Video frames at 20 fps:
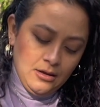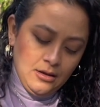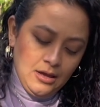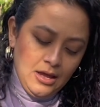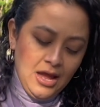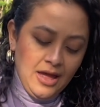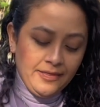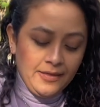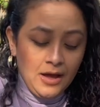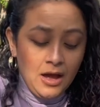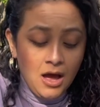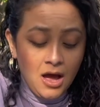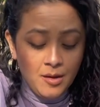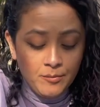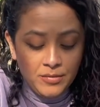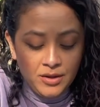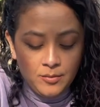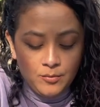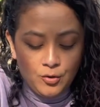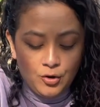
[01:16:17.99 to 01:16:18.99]
and the
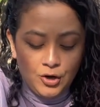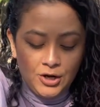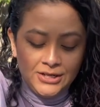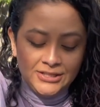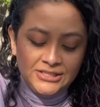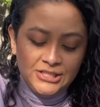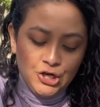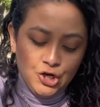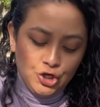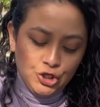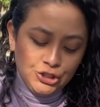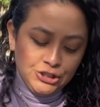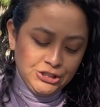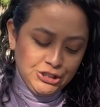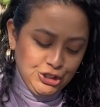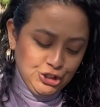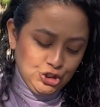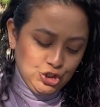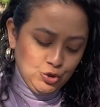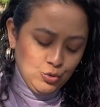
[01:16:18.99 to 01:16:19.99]
hummingbird is here to
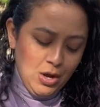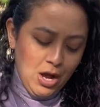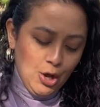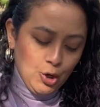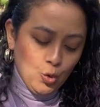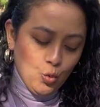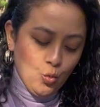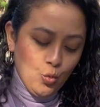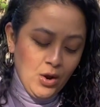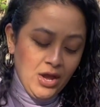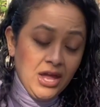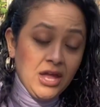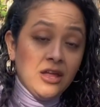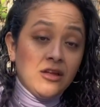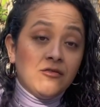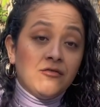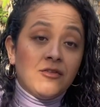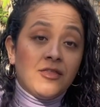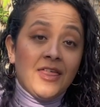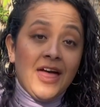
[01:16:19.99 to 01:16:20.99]
teach you how to wave
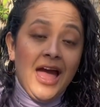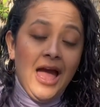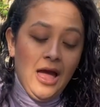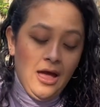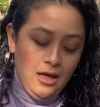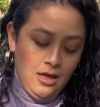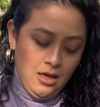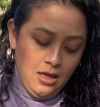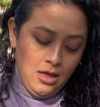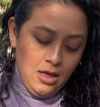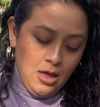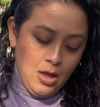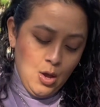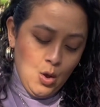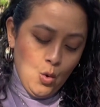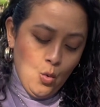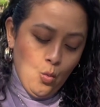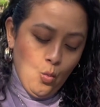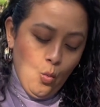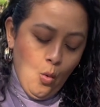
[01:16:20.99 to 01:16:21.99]
that
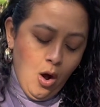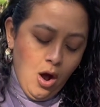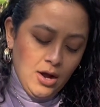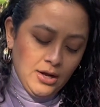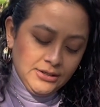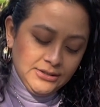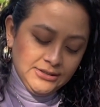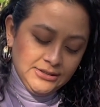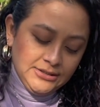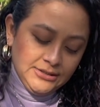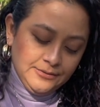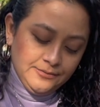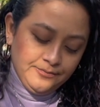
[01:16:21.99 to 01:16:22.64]
wand.